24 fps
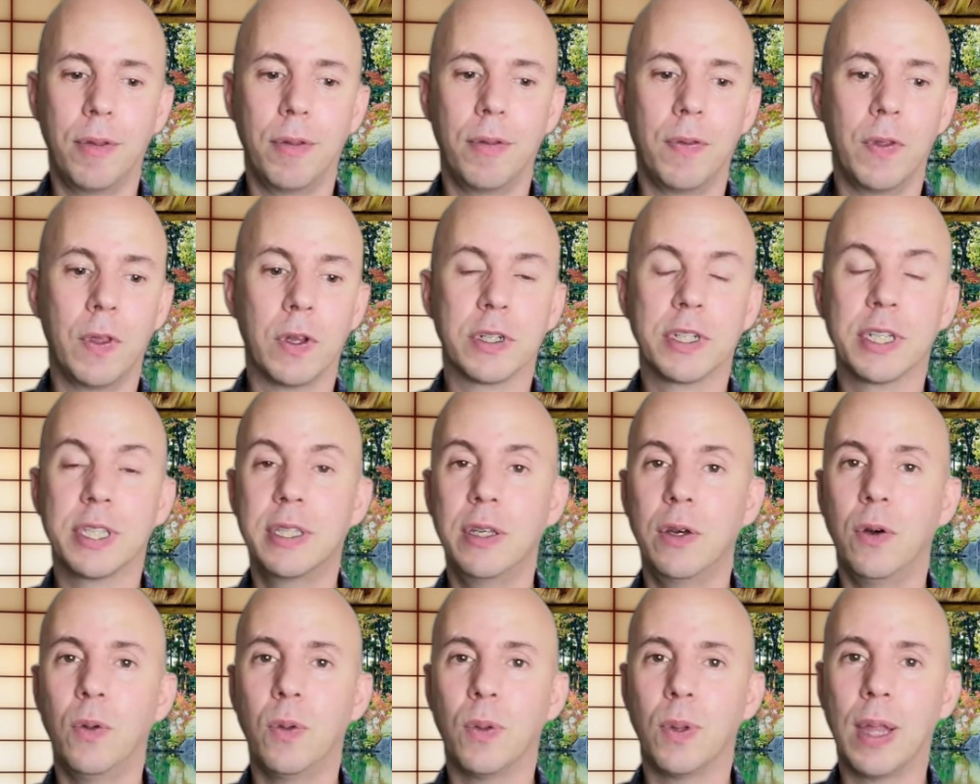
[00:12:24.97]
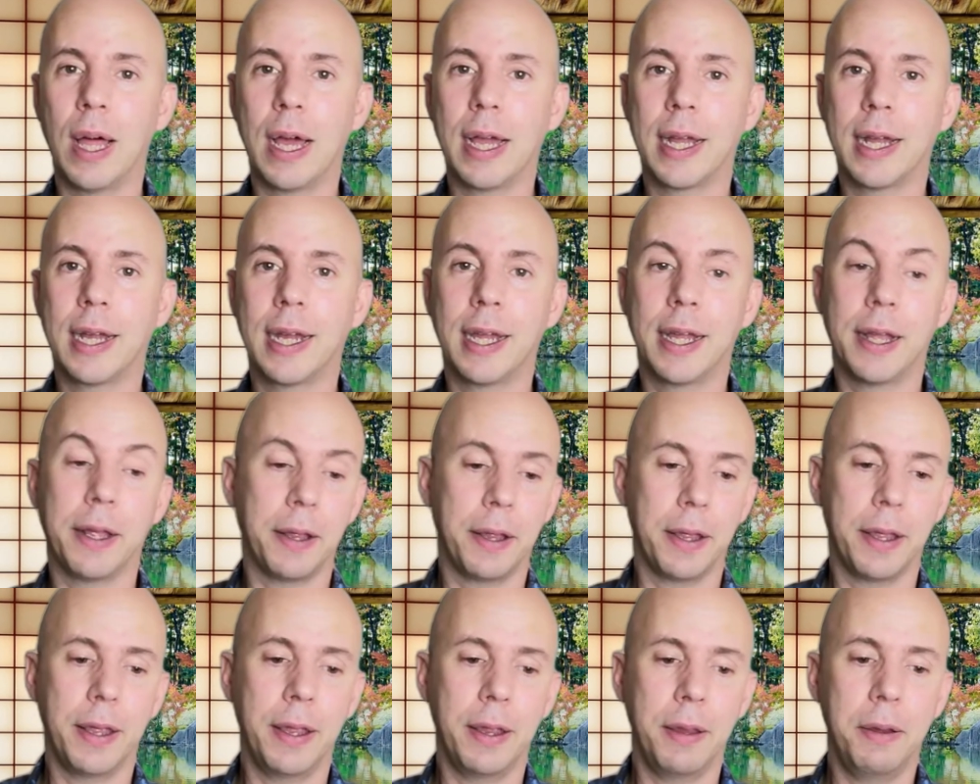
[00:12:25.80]
there's still like
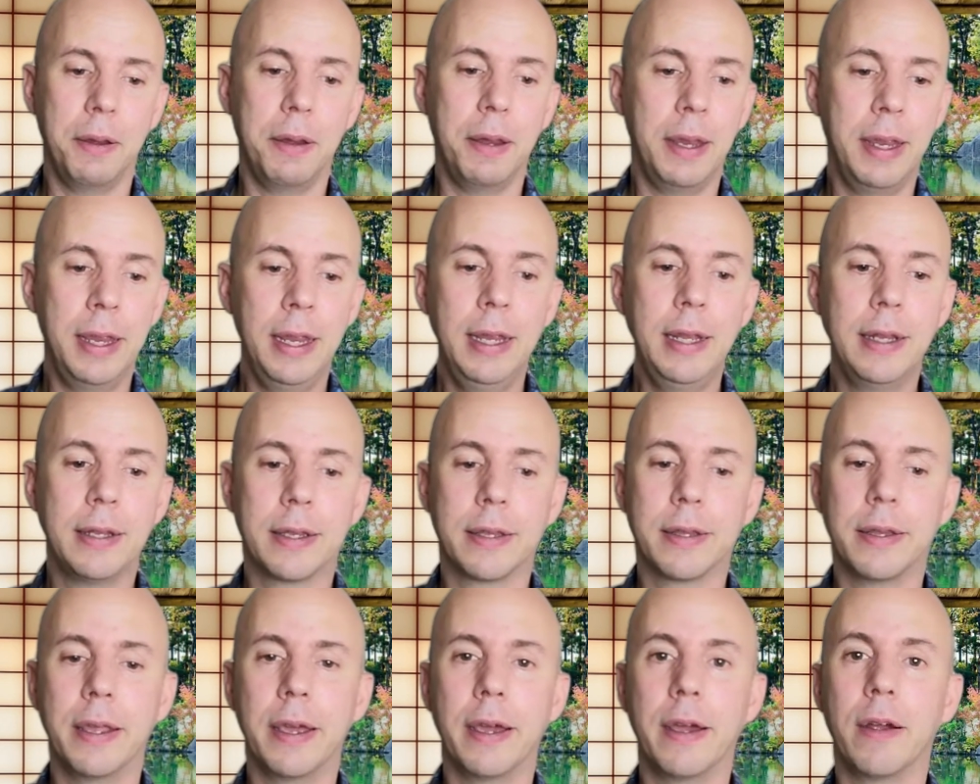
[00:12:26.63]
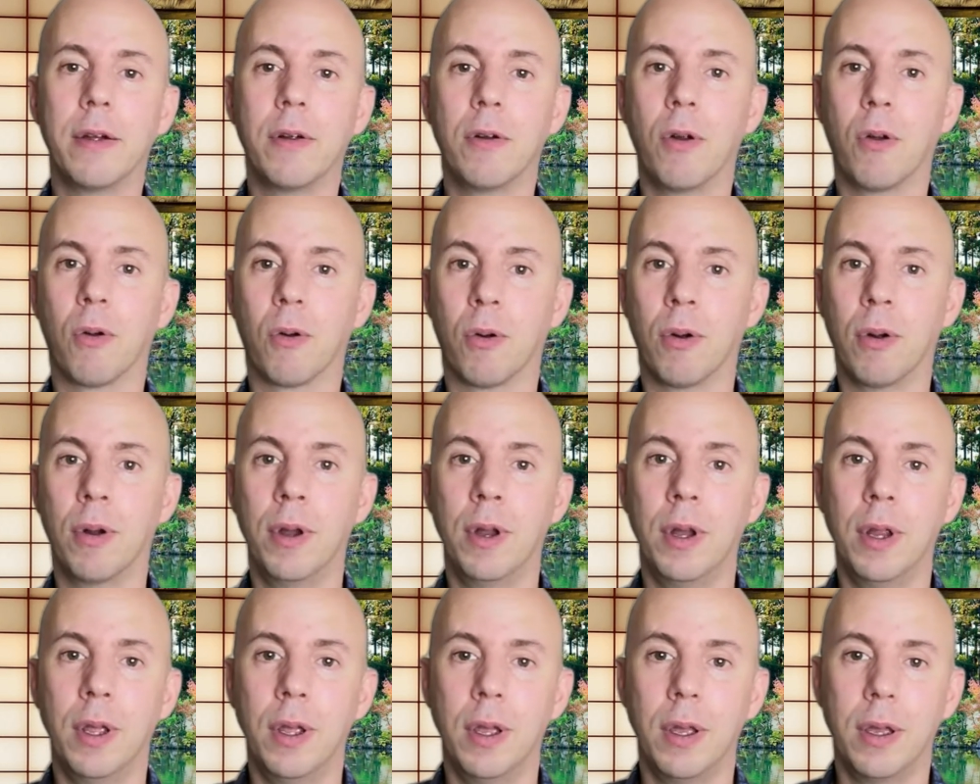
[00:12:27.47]
heat there, or
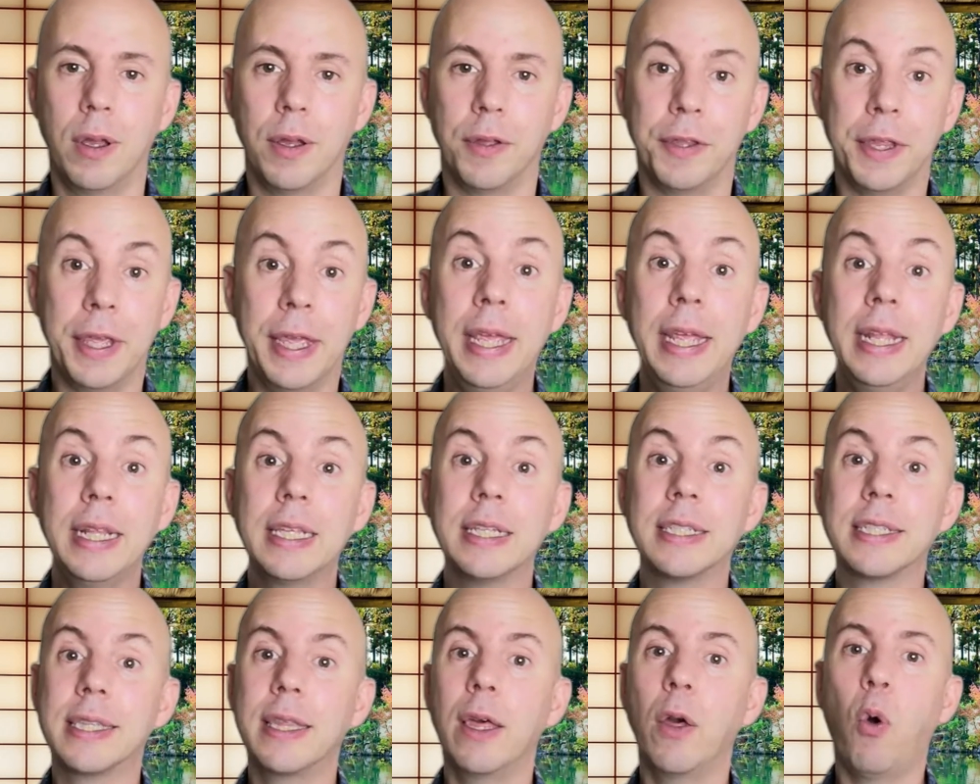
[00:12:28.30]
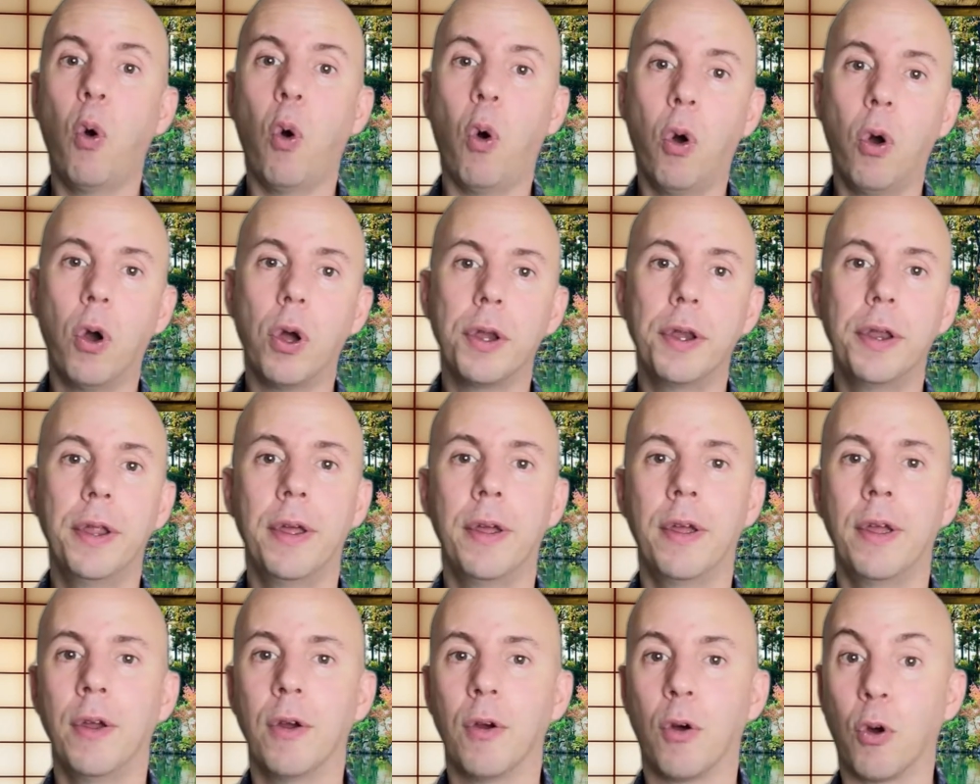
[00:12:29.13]
the heat is still on,
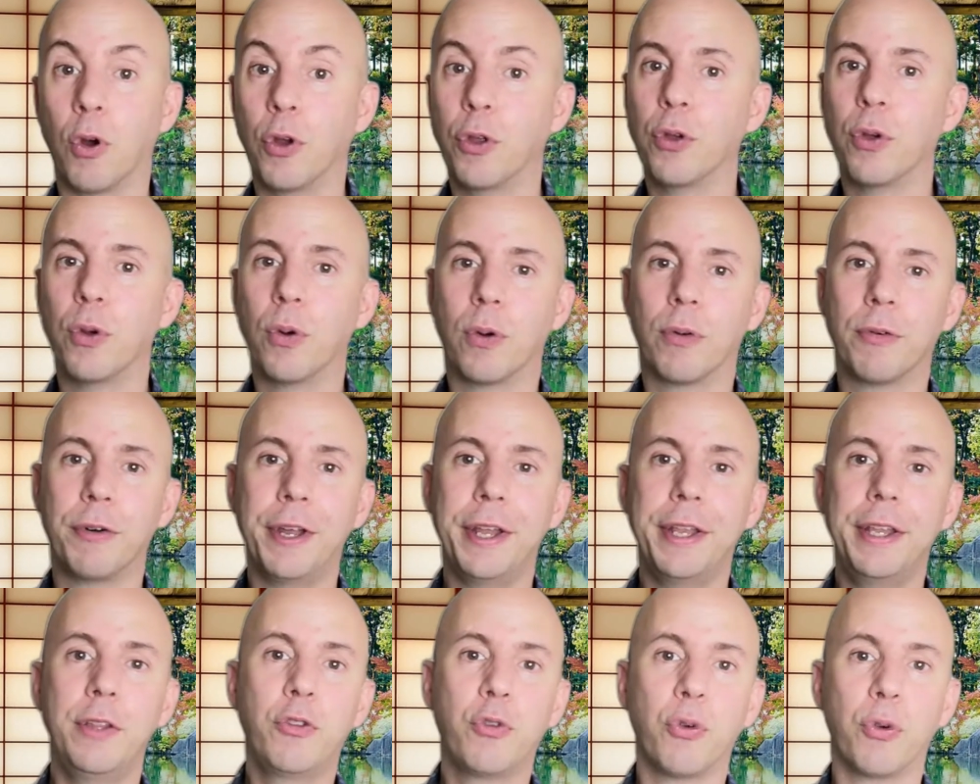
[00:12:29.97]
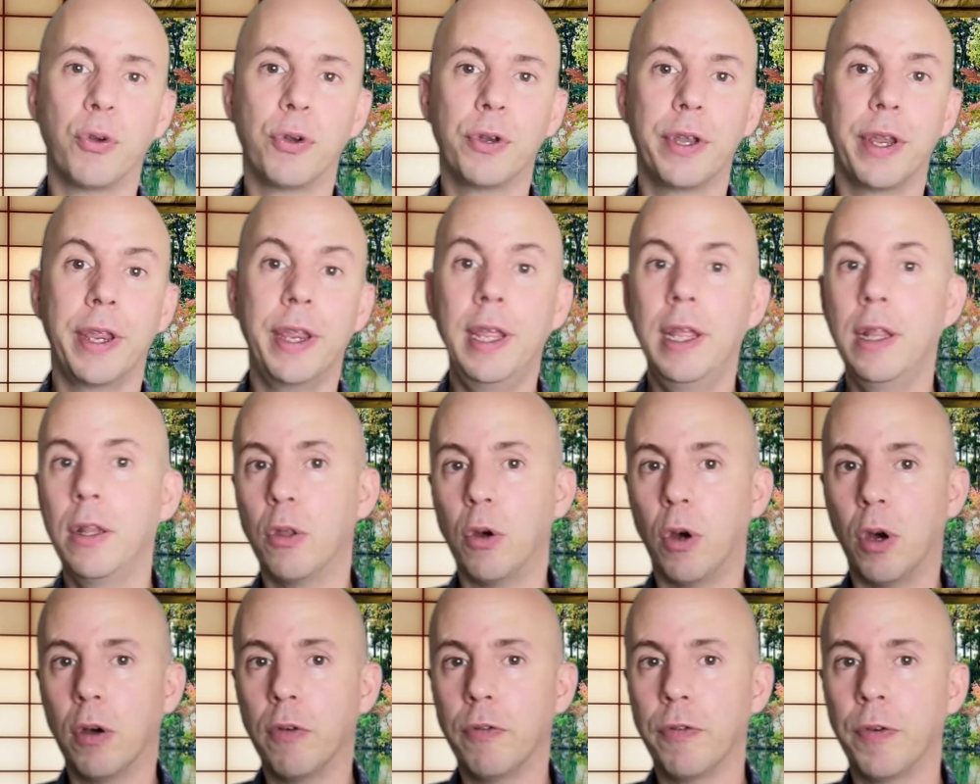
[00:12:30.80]
or you already turned the heat
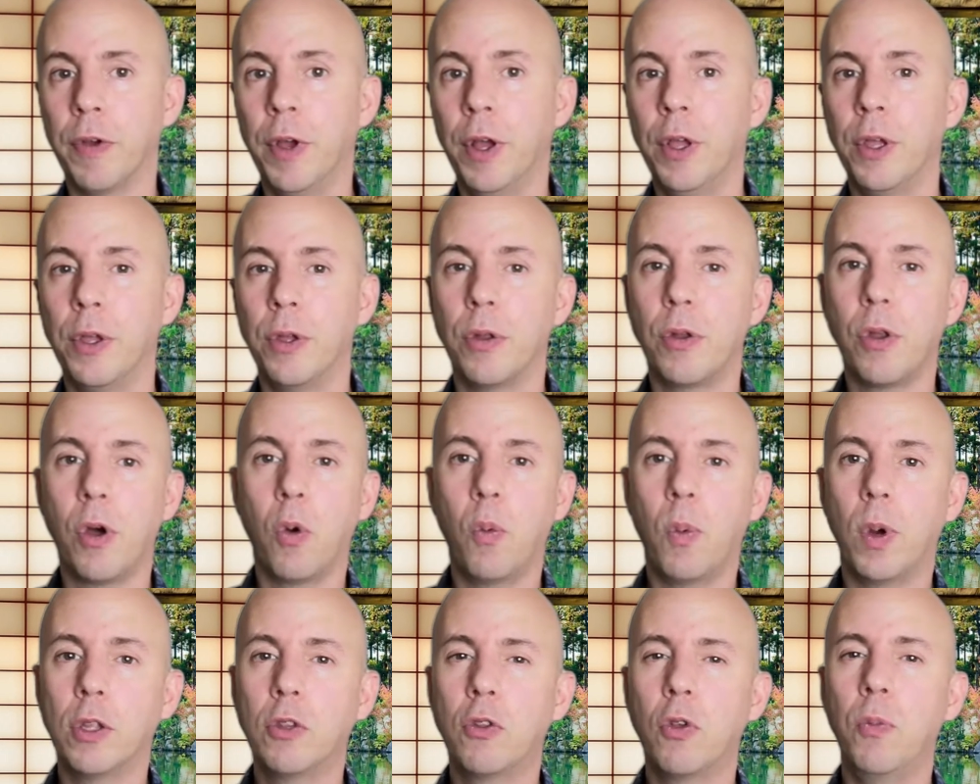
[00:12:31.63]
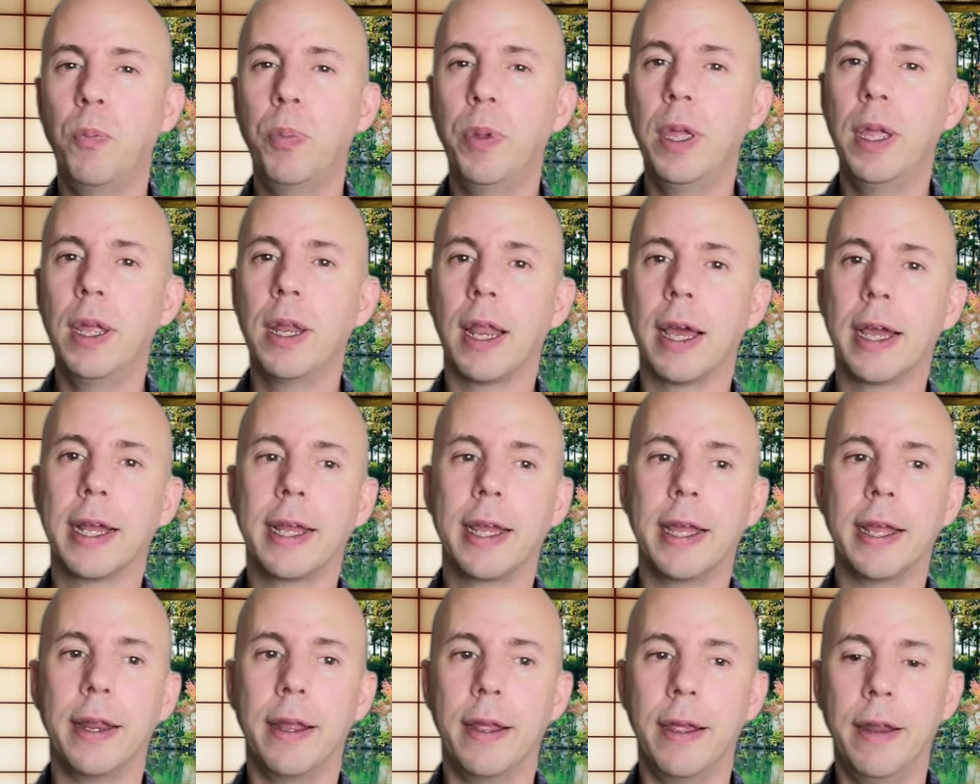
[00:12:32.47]
off. You don't want to be
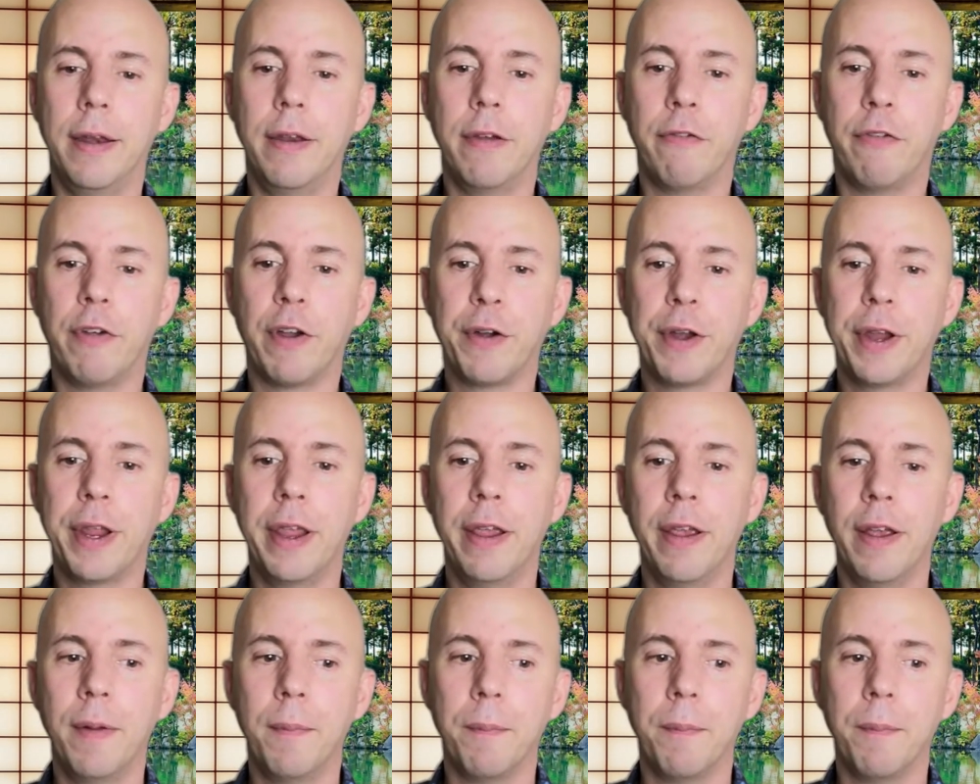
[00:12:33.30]
like in a very